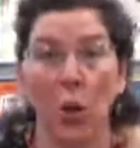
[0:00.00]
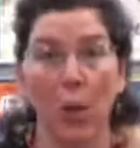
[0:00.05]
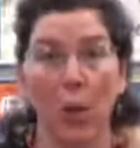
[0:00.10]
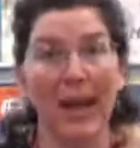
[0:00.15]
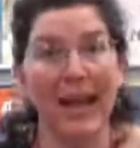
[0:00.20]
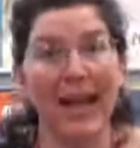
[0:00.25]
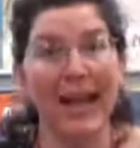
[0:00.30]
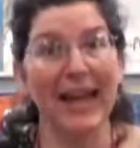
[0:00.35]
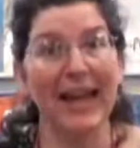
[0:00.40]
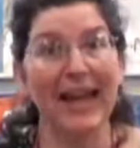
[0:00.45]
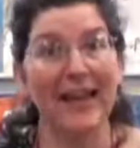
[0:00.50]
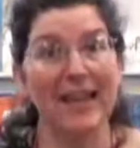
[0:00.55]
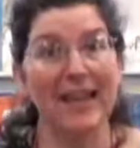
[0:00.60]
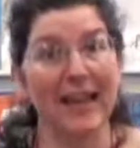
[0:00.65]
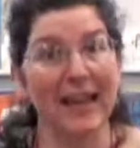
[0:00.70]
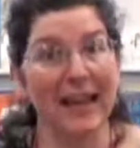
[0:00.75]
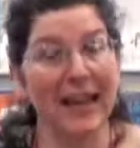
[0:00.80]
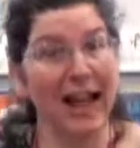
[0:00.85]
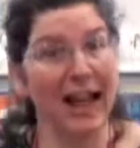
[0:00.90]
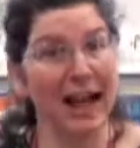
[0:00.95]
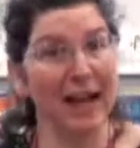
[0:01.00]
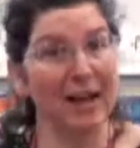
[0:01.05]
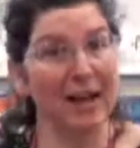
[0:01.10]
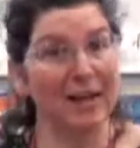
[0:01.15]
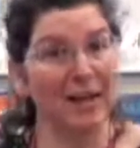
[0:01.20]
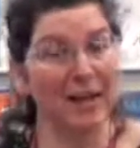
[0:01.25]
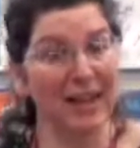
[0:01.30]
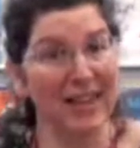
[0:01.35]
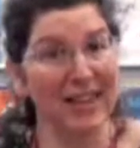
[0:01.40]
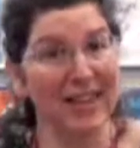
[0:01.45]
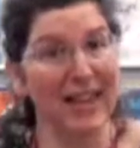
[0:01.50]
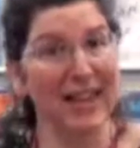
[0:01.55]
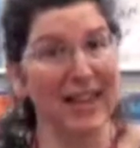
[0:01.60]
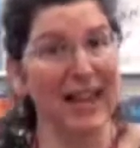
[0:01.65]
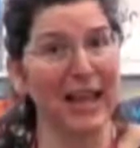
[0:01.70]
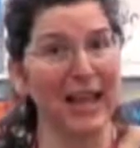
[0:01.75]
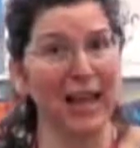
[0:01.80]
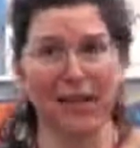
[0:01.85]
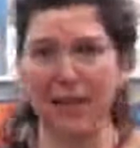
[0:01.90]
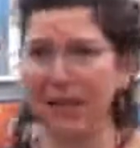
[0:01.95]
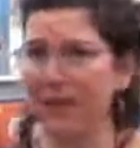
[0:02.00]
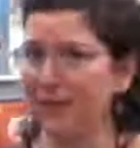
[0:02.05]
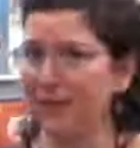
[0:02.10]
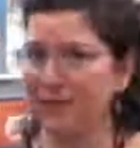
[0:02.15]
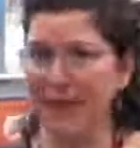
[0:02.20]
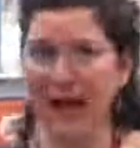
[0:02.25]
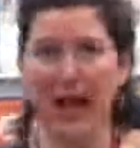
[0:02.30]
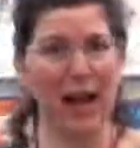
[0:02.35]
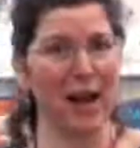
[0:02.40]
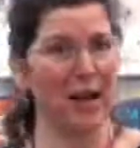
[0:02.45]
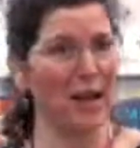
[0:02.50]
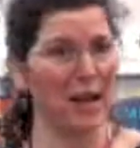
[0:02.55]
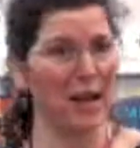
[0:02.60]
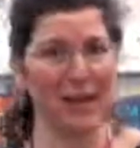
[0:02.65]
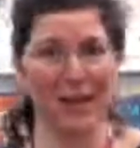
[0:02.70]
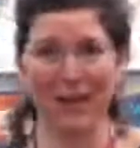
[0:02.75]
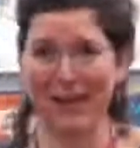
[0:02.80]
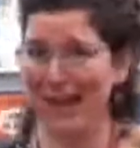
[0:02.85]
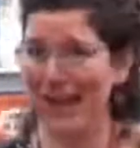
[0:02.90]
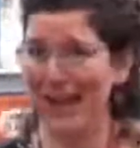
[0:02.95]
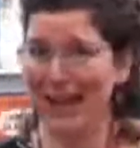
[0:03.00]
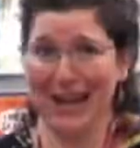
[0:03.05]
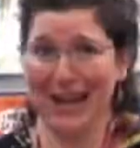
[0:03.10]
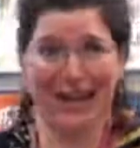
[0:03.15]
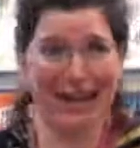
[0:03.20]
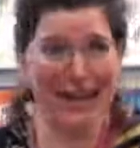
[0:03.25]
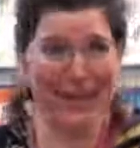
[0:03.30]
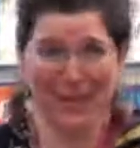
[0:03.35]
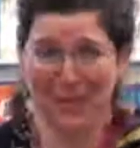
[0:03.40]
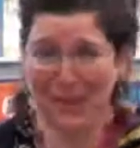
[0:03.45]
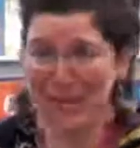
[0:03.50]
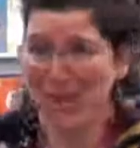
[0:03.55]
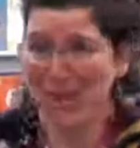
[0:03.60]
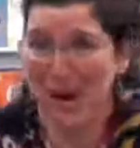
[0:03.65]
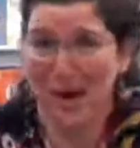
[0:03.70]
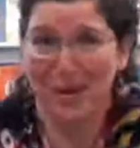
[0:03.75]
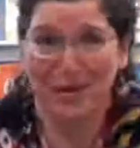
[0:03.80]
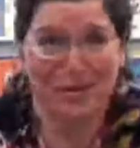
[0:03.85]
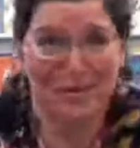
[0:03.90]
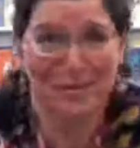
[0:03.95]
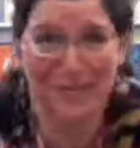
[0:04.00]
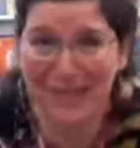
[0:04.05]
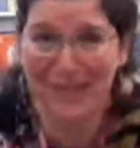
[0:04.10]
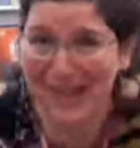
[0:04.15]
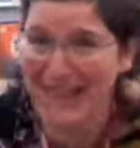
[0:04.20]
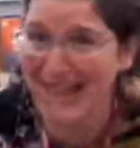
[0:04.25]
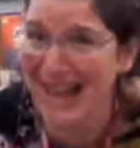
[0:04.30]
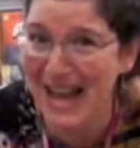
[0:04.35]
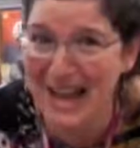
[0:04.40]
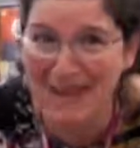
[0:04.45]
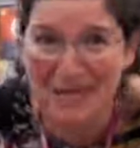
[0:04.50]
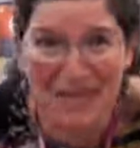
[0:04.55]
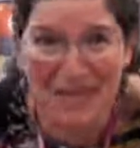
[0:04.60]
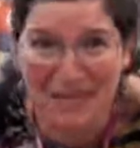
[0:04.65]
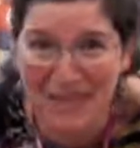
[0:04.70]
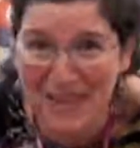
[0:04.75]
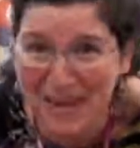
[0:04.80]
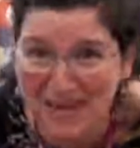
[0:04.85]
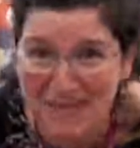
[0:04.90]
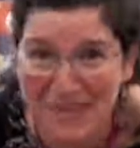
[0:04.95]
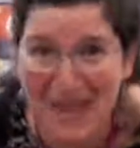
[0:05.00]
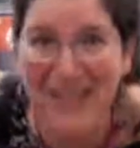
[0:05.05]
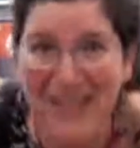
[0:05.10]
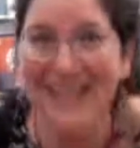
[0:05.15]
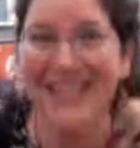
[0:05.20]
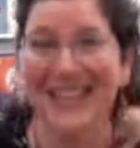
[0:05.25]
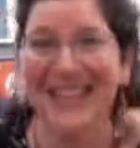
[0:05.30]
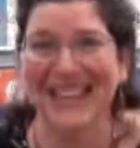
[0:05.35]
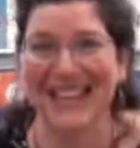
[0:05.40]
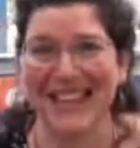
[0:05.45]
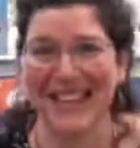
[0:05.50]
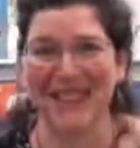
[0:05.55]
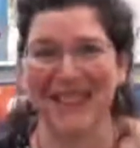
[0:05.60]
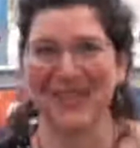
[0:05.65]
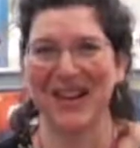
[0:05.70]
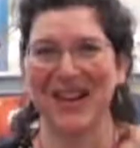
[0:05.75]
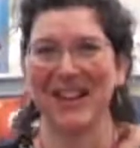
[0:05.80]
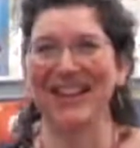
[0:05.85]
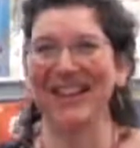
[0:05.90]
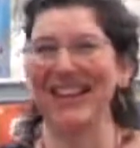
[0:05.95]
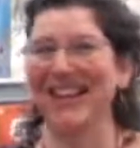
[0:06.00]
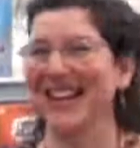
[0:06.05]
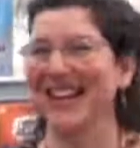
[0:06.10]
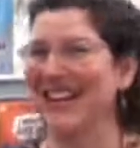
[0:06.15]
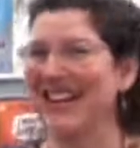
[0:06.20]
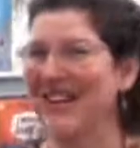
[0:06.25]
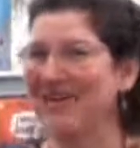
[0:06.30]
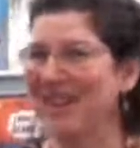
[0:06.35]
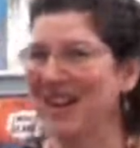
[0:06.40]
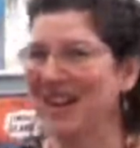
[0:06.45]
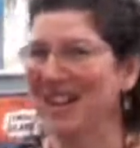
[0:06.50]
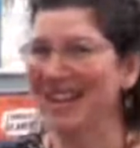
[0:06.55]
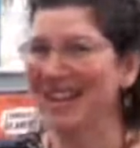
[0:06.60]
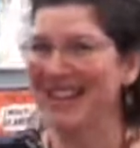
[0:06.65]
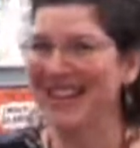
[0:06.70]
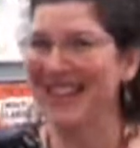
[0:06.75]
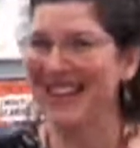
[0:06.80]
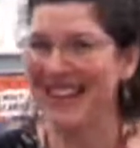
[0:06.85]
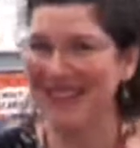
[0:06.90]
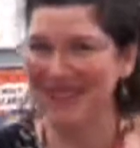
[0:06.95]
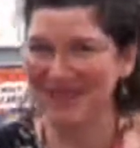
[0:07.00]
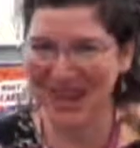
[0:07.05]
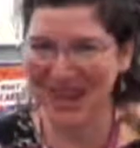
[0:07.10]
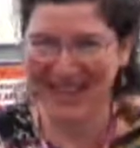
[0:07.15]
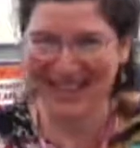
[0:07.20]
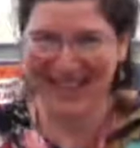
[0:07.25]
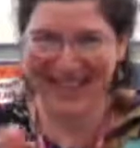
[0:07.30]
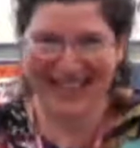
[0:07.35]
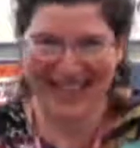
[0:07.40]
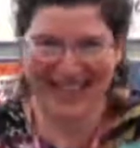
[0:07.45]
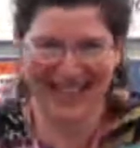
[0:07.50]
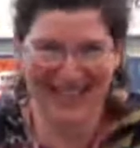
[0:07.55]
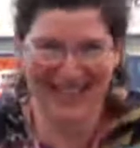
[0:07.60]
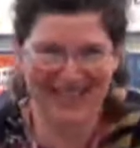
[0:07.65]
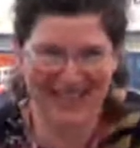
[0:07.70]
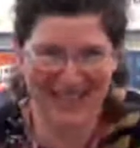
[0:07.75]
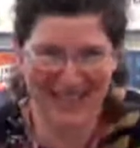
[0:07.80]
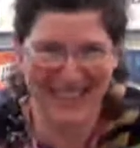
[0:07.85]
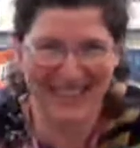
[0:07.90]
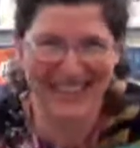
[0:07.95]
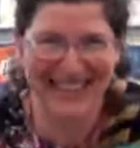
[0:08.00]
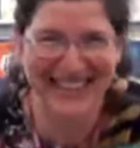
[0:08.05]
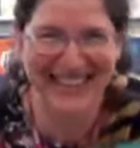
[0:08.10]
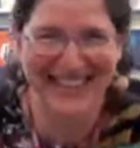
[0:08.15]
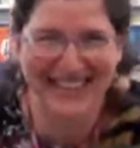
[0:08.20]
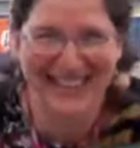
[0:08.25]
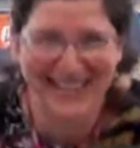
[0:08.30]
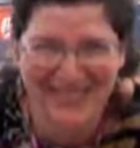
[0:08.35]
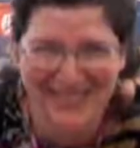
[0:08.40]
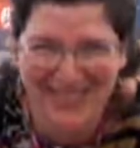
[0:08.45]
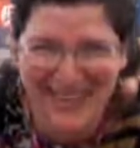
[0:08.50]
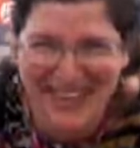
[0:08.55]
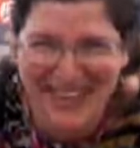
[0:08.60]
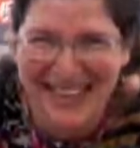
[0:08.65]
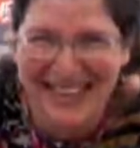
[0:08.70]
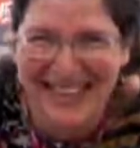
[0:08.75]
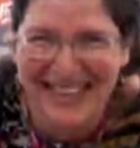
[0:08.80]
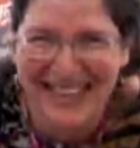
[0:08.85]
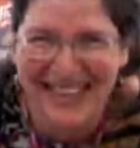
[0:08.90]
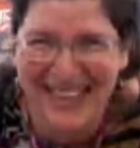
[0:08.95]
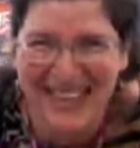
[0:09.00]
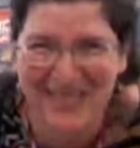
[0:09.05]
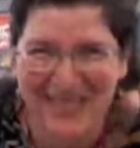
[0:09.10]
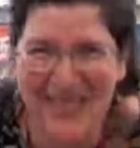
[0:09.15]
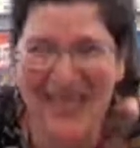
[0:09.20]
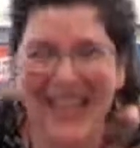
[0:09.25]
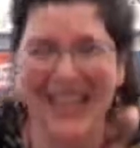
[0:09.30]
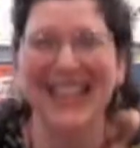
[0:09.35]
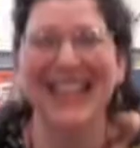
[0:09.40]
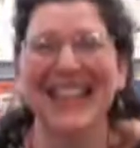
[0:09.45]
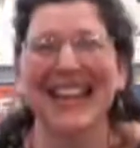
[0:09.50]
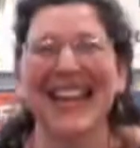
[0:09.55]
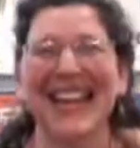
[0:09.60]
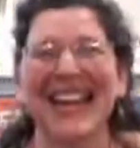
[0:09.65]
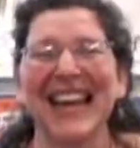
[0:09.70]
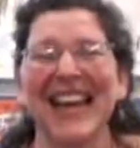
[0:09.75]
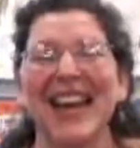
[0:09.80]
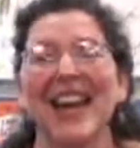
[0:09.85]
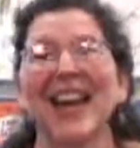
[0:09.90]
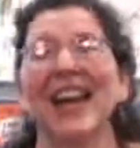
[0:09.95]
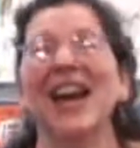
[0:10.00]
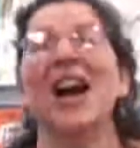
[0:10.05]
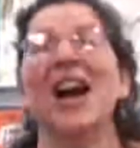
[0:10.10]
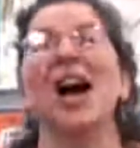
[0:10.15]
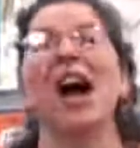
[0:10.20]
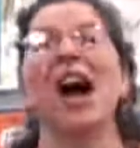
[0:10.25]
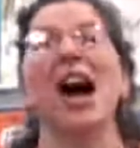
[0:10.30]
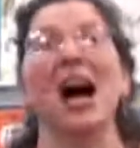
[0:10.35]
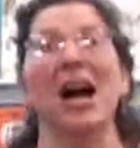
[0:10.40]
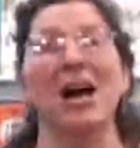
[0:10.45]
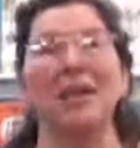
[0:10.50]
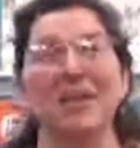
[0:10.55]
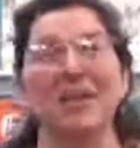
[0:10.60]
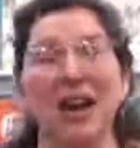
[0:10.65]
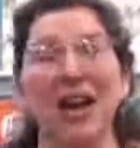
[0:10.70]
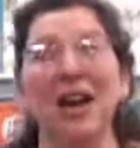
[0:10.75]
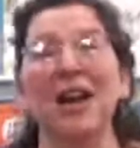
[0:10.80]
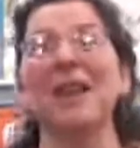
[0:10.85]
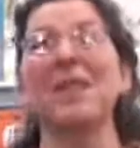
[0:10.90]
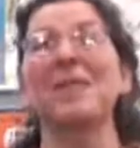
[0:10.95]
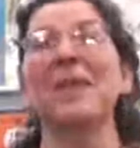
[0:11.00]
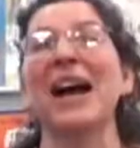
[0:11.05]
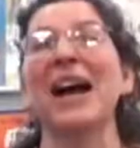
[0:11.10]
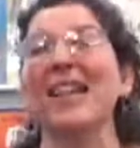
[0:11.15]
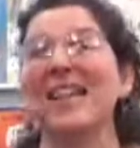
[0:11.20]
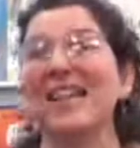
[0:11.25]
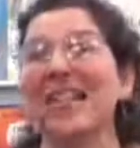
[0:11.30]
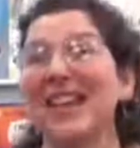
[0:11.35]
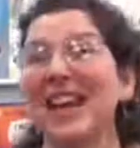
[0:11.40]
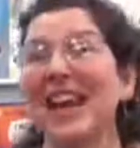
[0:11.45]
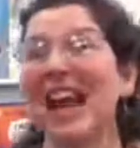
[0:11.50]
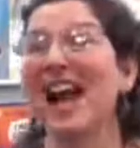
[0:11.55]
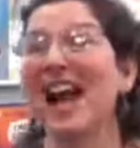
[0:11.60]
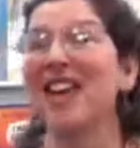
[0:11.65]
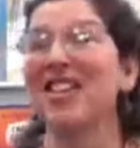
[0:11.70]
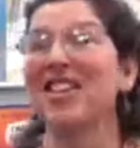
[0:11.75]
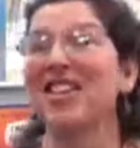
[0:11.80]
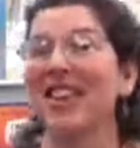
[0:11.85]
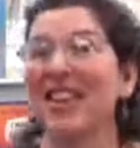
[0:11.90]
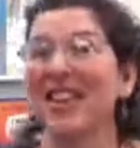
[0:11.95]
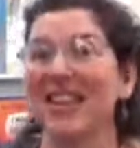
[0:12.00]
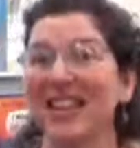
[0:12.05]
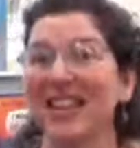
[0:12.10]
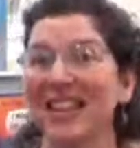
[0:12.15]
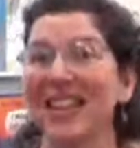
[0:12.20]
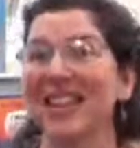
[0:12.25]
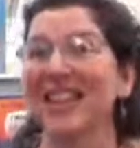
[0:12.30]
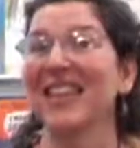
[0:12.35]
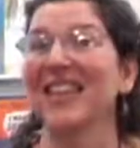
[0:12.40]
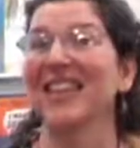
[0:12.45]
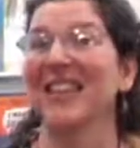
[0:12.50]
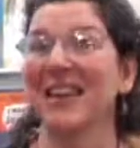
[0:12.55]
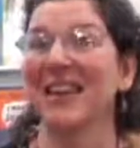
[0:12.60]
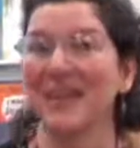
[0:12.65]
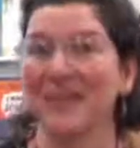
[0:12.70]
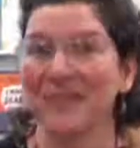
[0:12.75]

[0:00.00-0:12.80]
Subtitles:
Whee! The elephant sneezed and fell on his knees. And what became of the monkey, monkey, monkey, monkey, monkey, monkey, monkey? I'm going back to the actions.